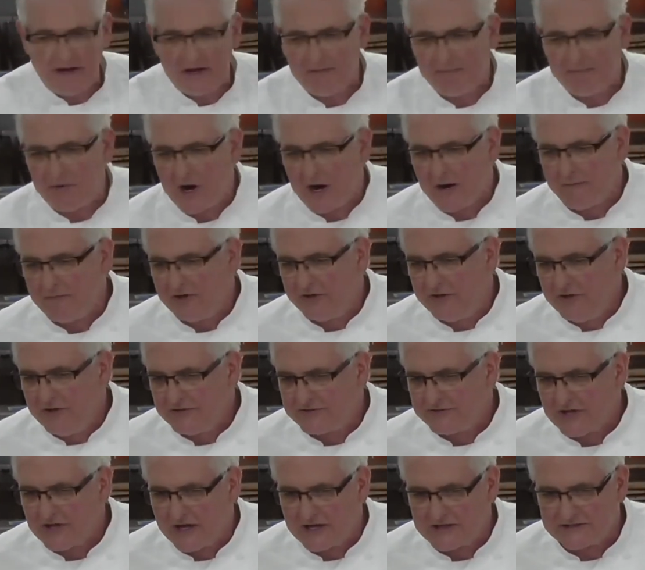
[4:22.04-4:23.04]
to make
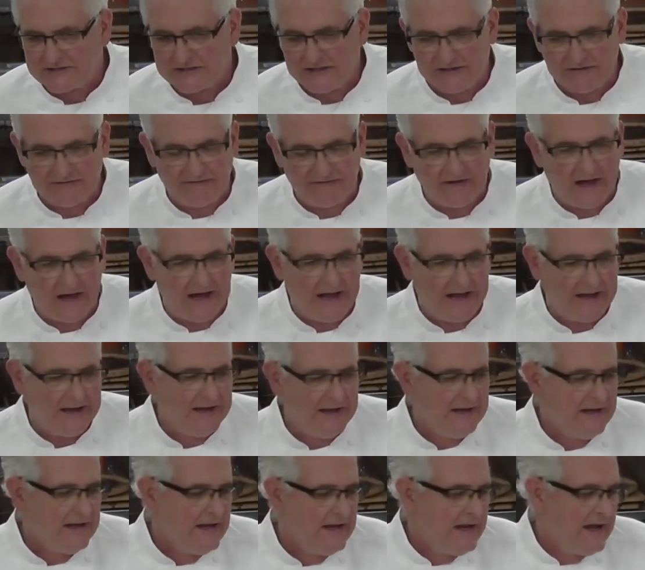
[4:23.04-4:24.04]
a barbecue sauce on
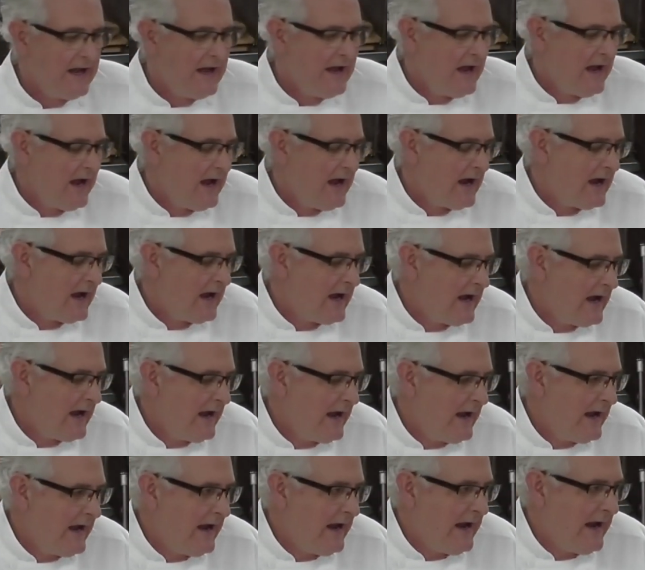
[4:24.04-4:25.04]
the fly.
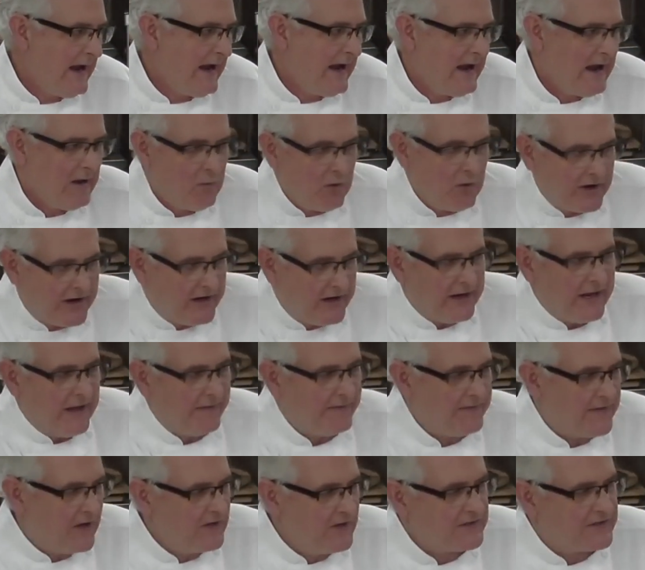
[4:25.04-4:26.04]
We're
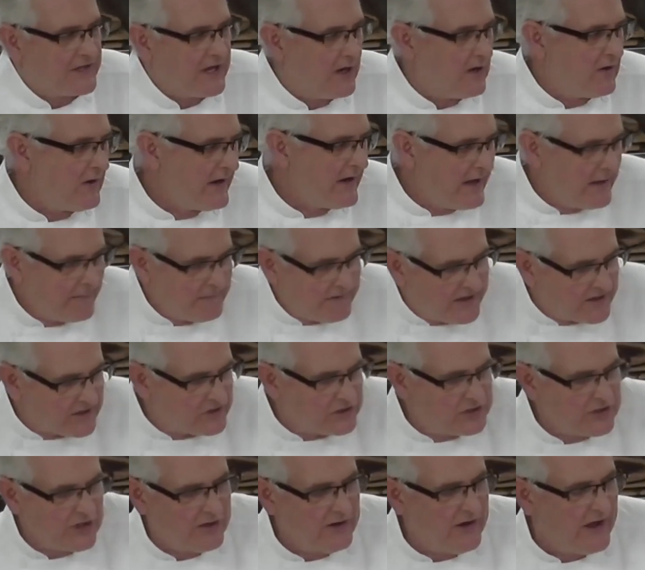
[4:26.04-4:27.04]
going to get those going. I'm
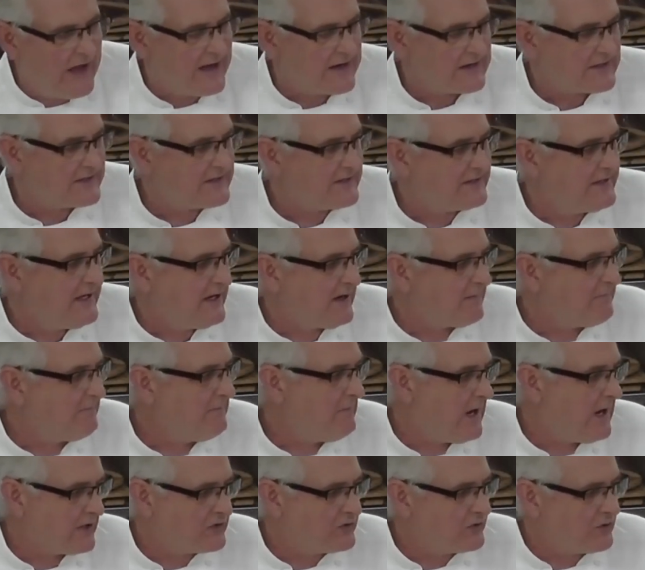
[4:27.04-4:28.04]
going to show you how to
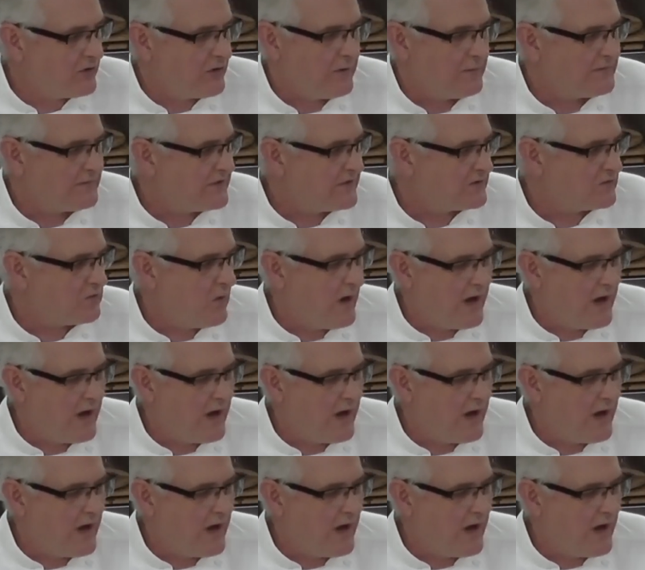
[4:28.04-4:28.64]
sear mushrooms as